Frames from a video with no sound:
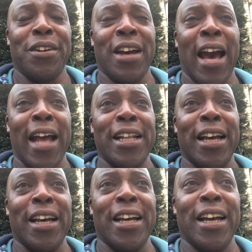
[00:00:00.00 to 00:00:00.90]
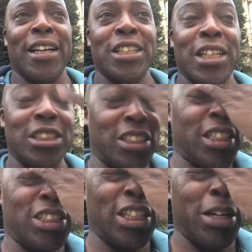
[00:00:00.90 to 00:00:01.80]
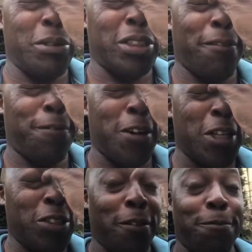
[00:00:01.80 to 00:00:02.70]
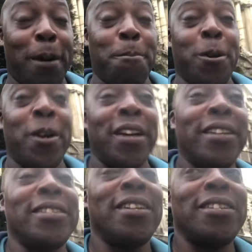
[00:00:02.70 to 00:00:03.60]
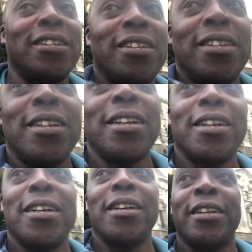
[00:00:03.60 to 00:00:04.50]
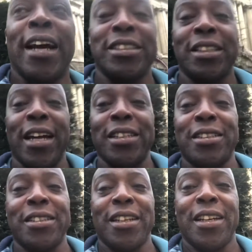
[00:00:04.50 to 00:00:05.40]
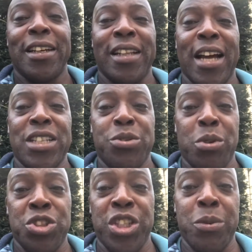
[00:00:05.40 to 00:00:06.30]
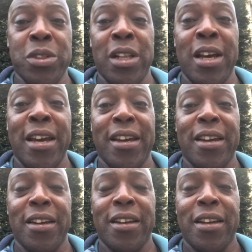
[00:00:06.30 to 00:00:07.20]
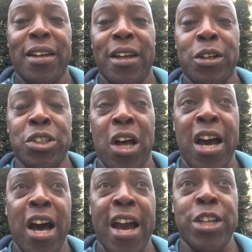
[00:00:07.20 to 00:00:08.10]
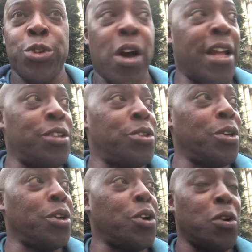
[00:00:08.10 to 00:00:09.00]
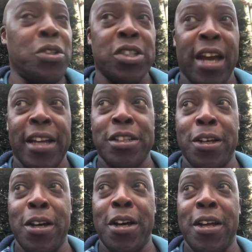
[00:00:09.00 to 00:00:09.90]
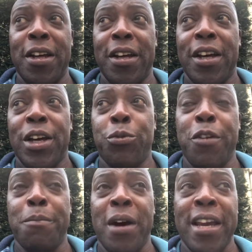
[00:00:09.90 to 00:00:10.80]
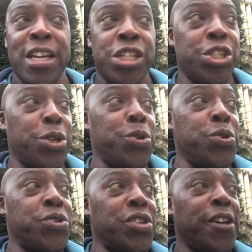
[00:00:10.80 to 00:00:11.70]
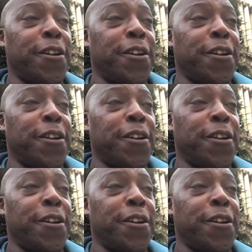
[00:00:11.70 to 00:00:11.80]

and it was the 1st of February. That's what she was like. Because I tried to contact her with my issues